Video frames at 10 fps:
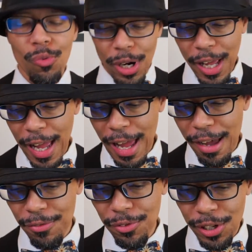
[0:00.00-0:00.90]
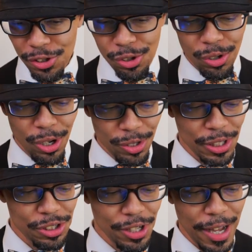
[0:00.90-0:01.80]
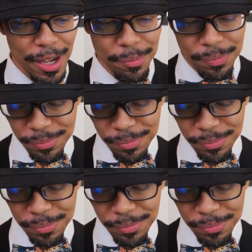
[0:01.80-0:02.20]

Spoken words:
want to have is you're on the job